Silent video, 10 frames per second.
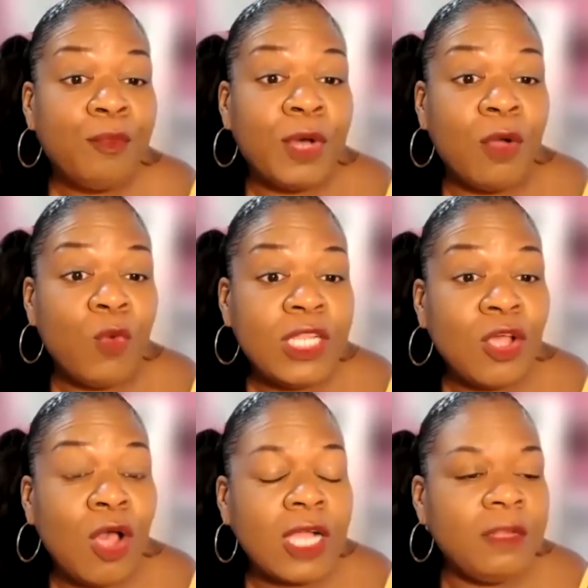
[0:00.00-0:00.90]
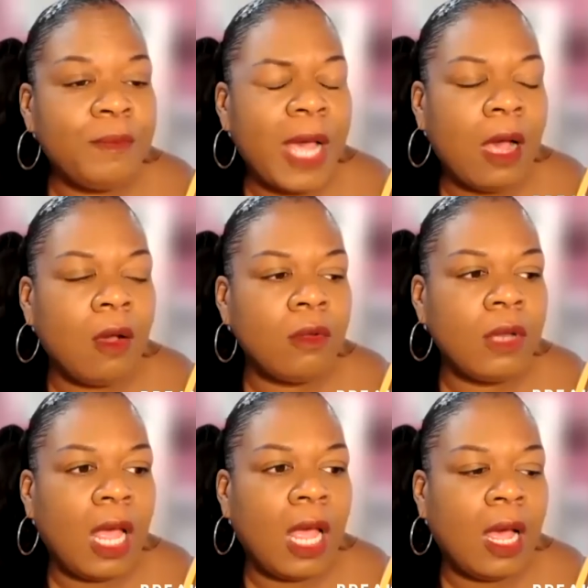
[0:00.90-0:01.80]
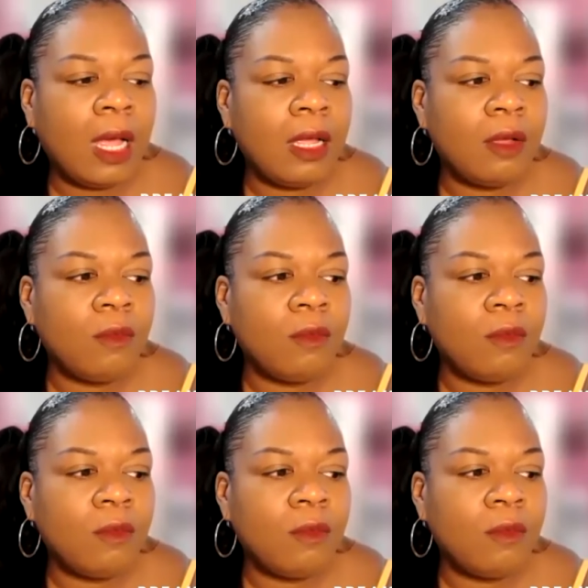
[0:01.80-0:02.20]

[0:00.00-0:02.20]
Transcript: But we talked about, uh,